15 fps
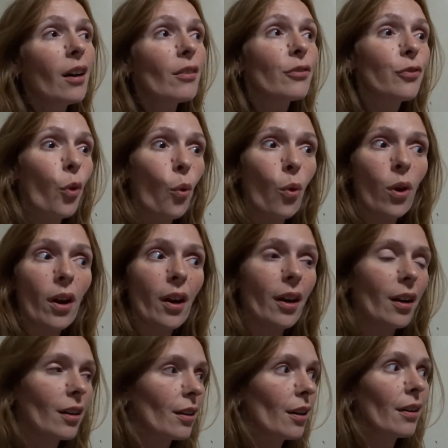
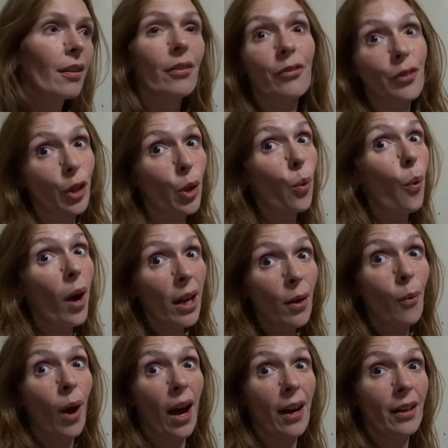for for quite a
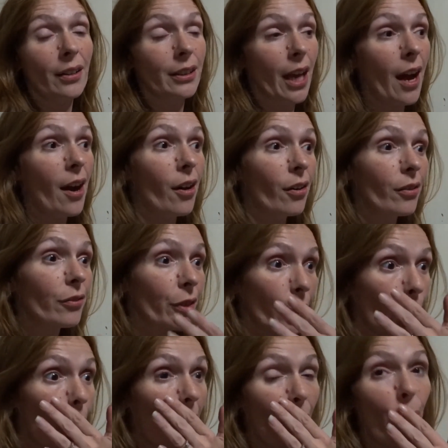while now for
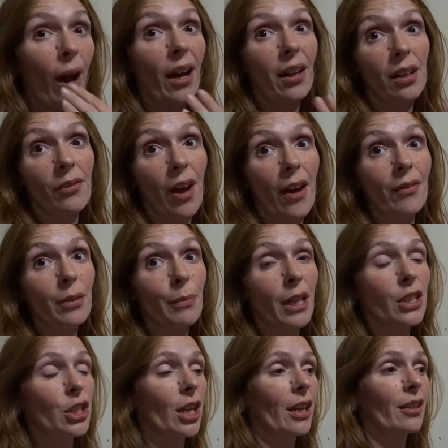quite a while of having my
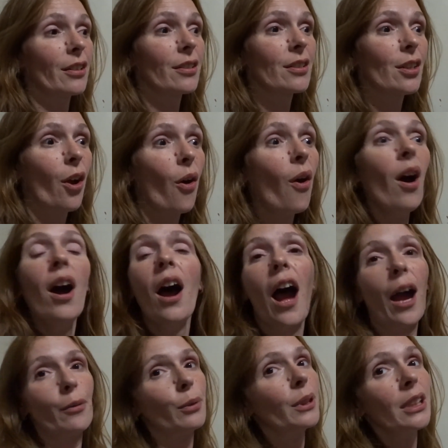channel so
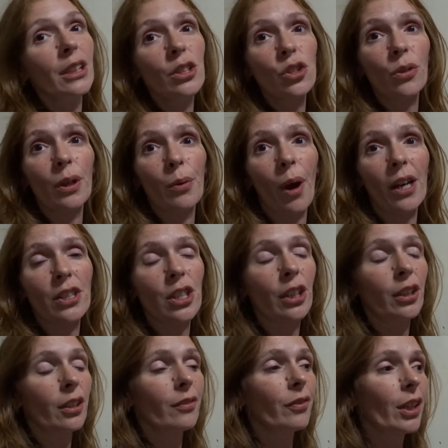I really enjoy watching
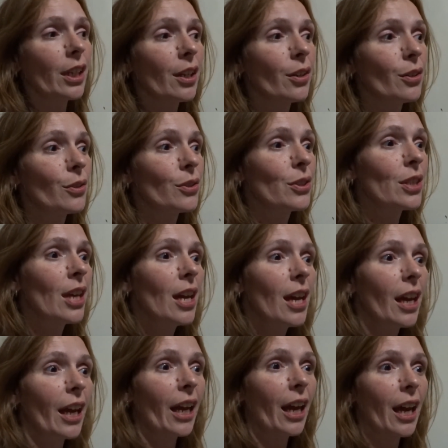her videos
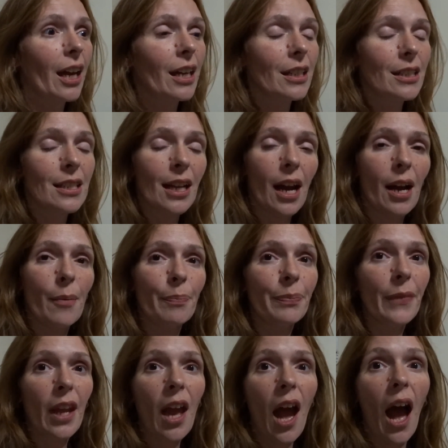and um,
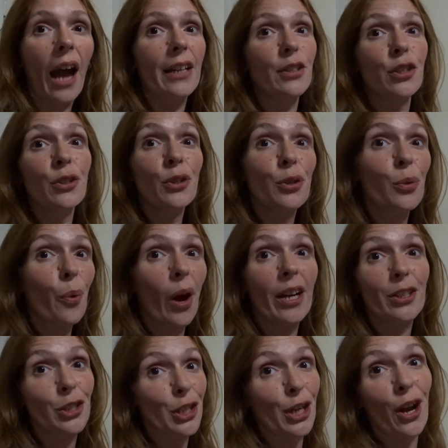I do
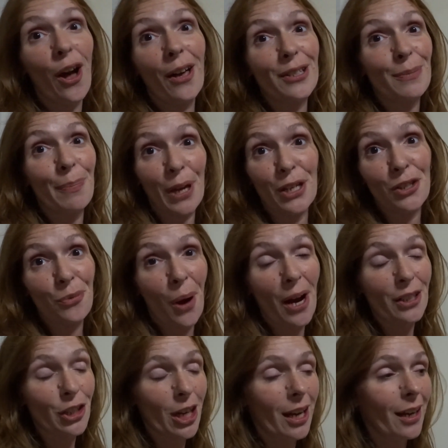what she calls binge
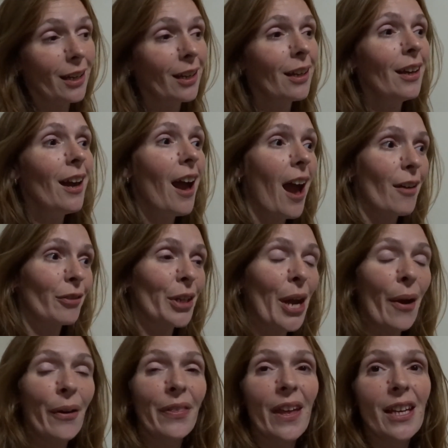watching every
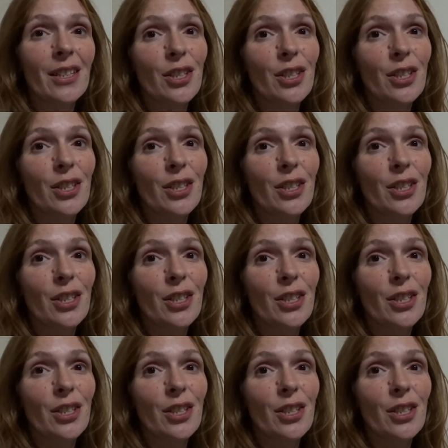now and then